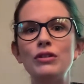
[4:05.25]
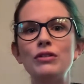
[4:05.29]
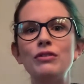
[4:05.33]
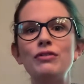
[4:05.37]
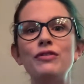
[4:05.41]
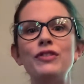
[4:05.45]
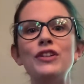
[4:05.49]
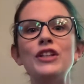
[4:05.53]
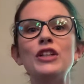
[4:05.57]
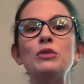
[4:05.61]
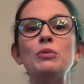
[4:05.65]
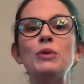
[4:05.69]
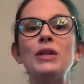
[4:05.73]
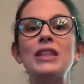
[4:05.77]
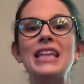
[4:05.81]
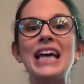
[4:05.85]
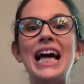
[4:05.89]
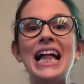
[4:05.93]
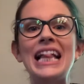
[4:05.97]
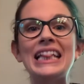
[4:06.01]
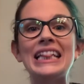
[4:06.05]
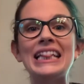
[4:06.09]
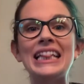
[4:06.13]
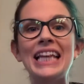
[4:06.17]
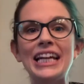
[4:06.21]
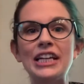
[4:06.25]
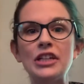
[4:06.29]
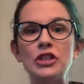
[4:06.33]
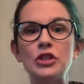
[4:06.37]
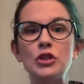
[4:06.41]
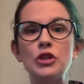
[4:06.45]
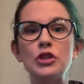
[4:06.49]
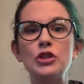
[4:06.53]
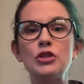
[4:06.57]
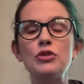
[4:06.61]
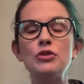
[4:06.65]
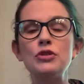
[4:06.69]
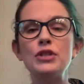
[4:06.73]
filled with
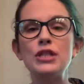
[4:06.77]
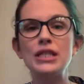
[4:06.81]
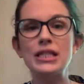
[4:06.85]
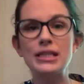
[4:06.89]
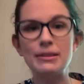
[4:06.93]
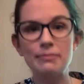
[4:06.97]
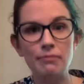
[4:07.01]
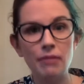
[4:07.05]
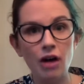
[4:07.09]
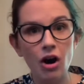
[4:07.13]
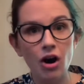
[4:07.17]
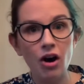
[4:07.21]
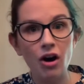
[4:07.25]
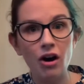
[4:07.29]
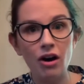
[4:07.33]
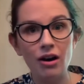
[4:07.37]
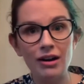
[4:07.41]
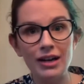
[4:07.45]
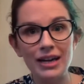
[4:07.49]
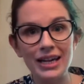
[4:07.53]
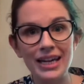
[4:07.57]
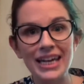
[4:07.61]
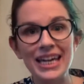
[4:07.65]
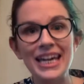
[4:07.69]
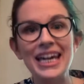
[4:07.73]
electrical smog,